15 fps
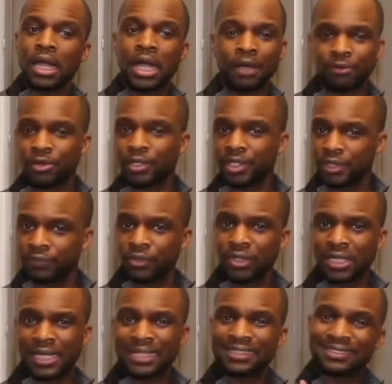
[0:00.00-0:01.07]
I'm going to give you
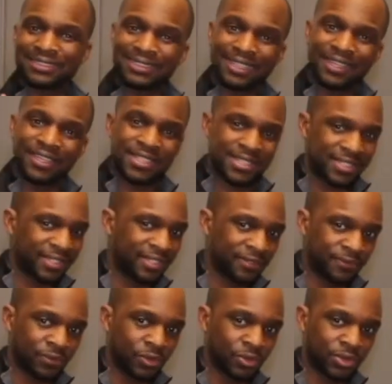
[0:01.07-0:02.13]
guys
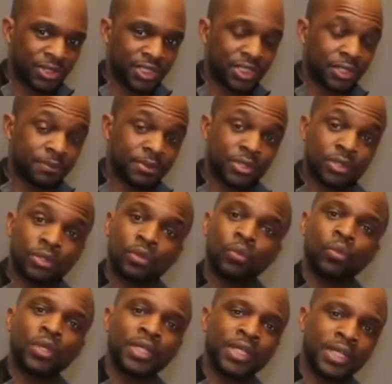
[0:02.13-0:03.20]
several tips
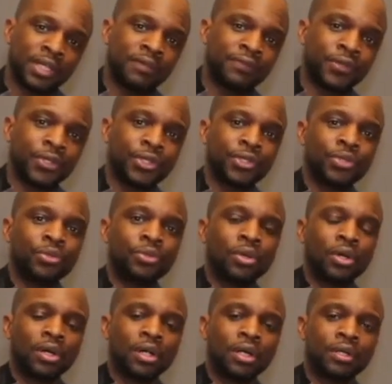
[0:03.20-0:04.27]
whenever you
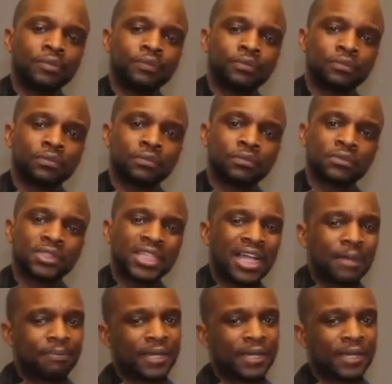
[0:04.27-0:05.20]
are top